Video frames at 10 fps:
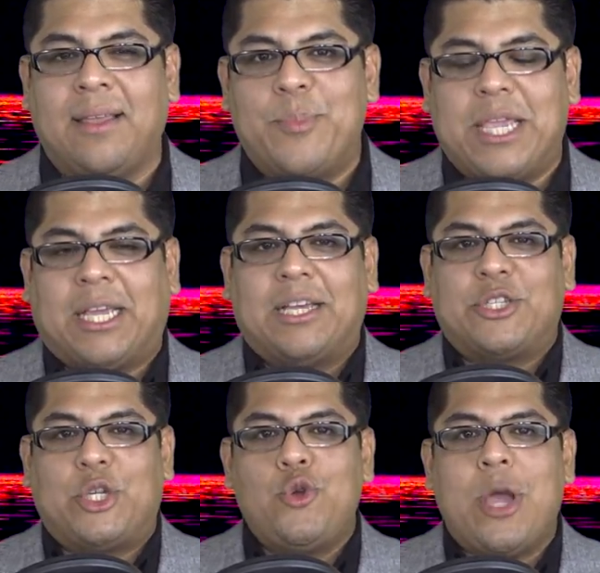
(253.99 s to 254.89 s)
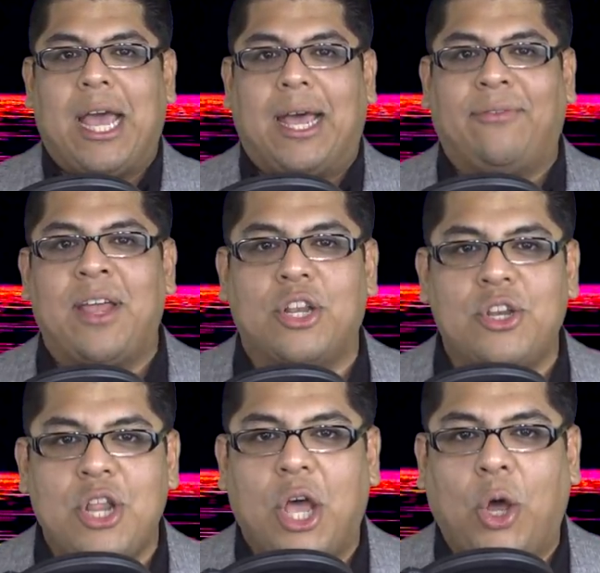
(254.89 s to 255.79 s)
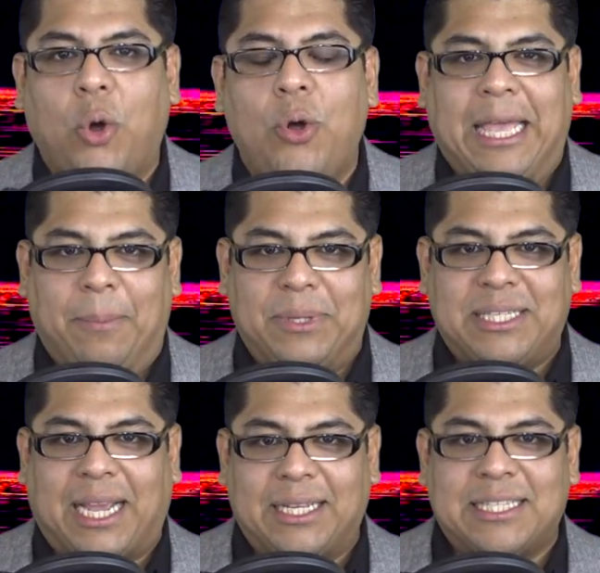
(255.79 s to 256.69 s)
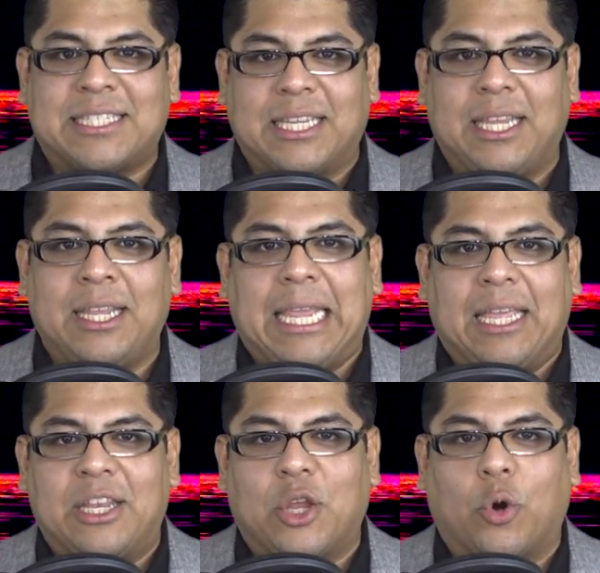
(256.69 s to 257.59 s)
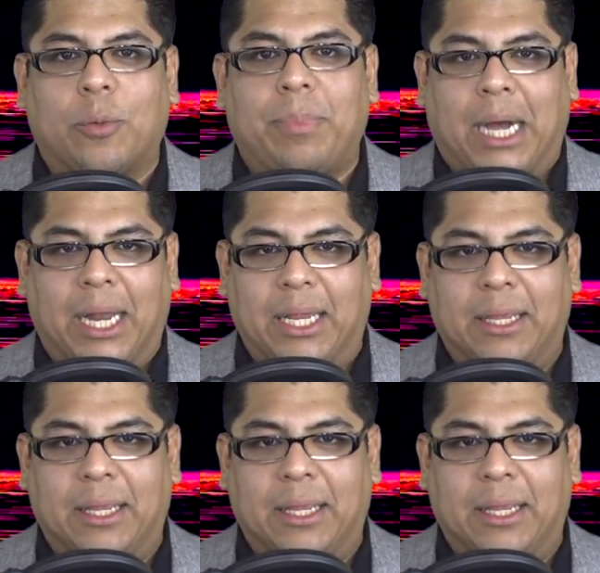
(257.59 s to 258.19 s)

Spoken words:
because you have no hepatitis C in your body.